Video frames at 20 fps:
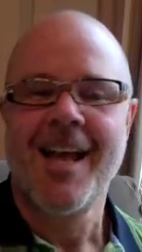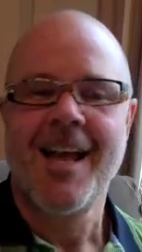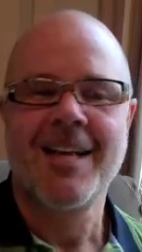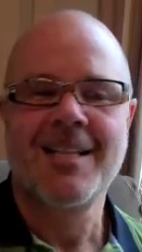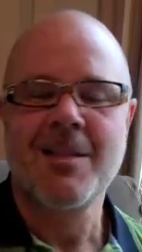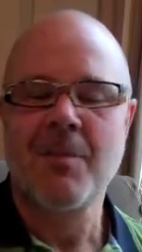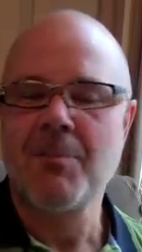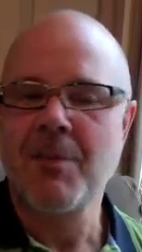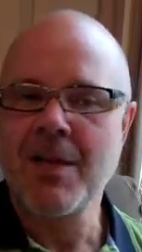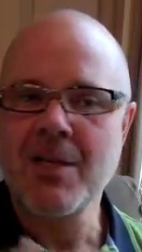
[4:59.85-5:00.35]

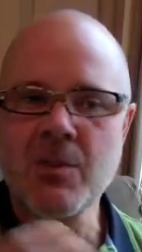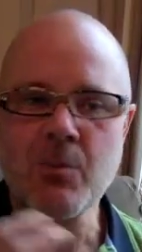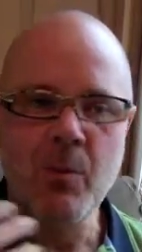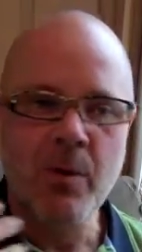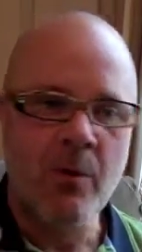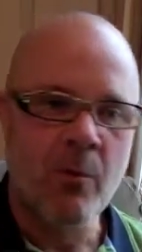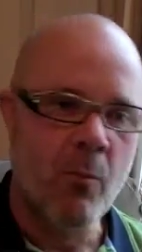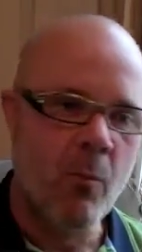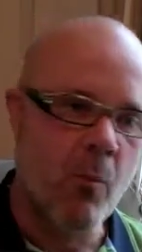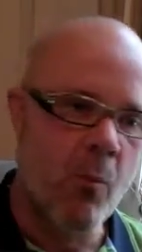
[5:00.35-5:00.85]
It's a place
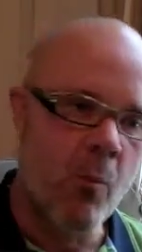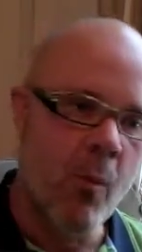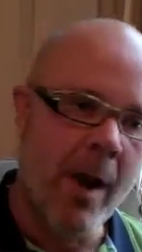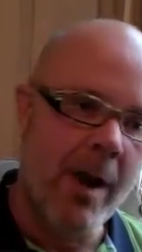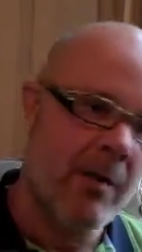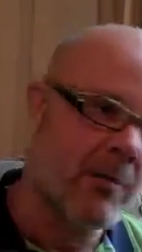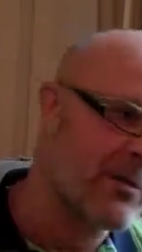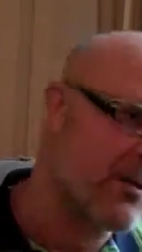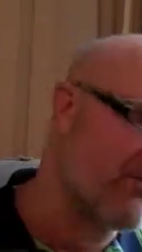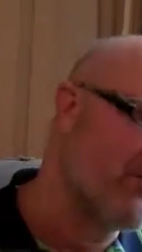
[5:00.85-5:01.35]
where
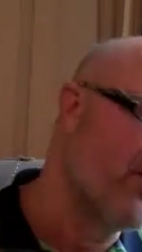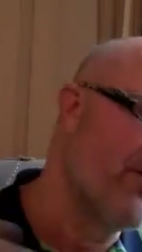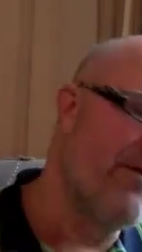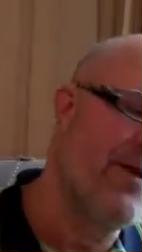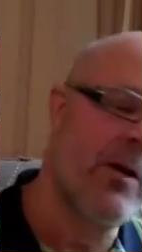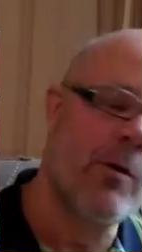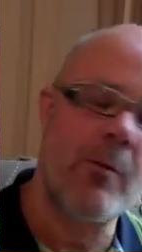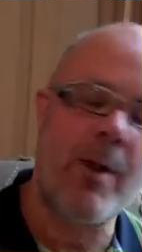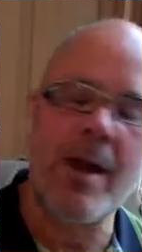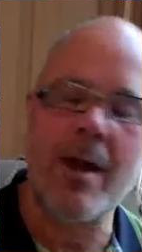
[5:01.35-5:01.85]
waiters are
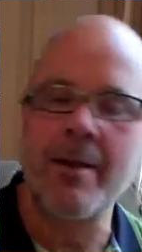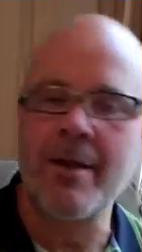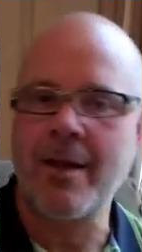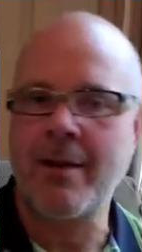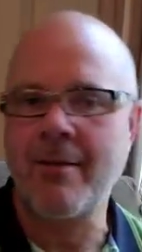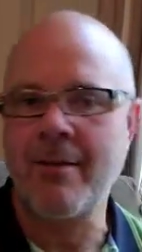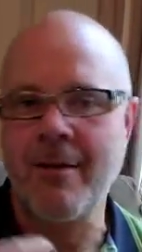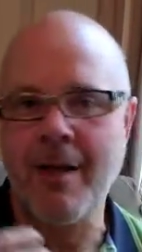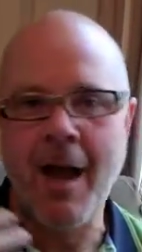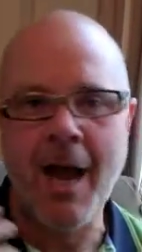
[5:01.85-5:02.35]
moving around
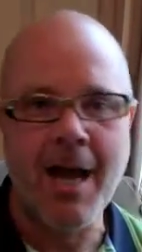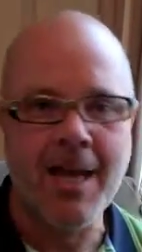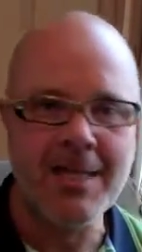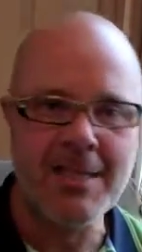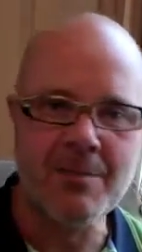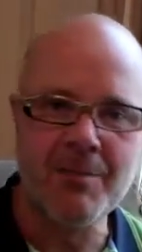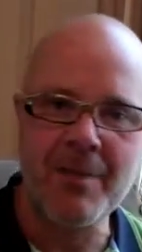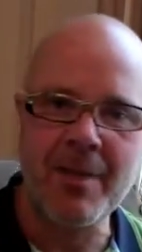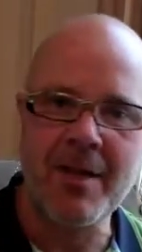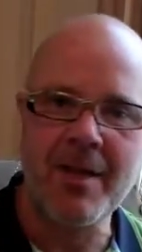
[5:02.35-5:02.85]
at high
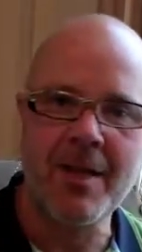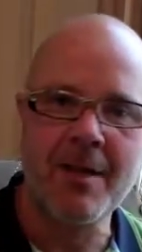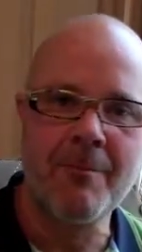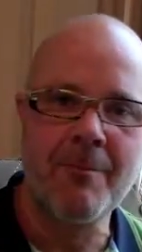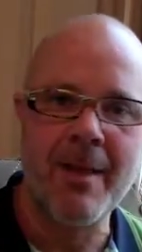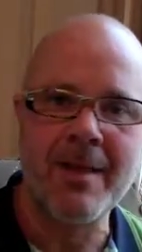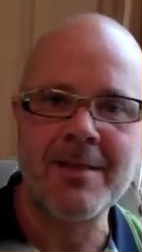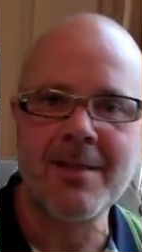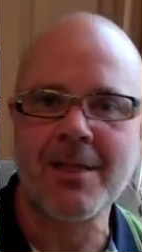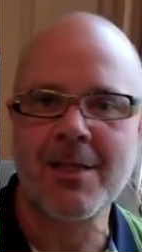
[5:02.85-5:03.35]

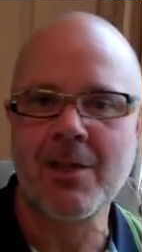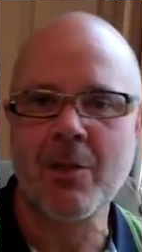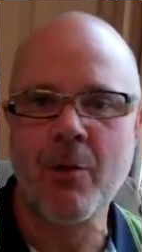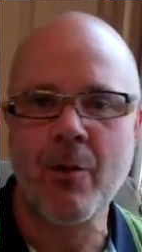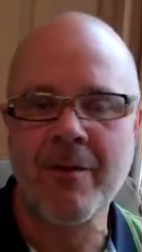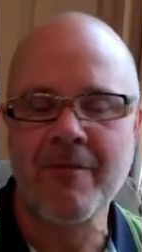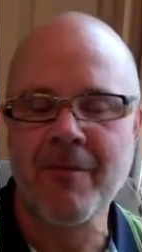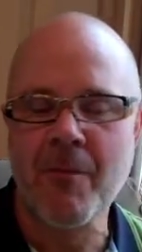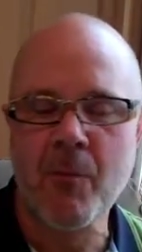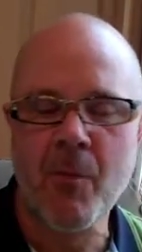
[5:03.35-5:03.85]
speed, basically
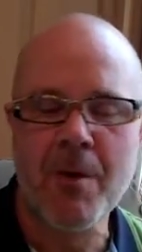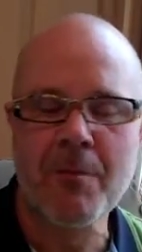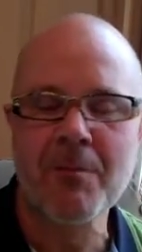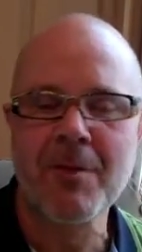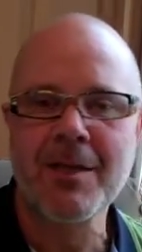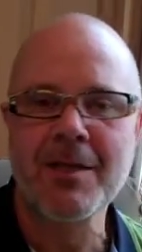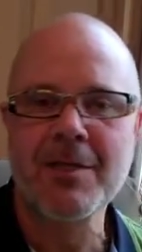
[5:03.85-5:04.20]
going from one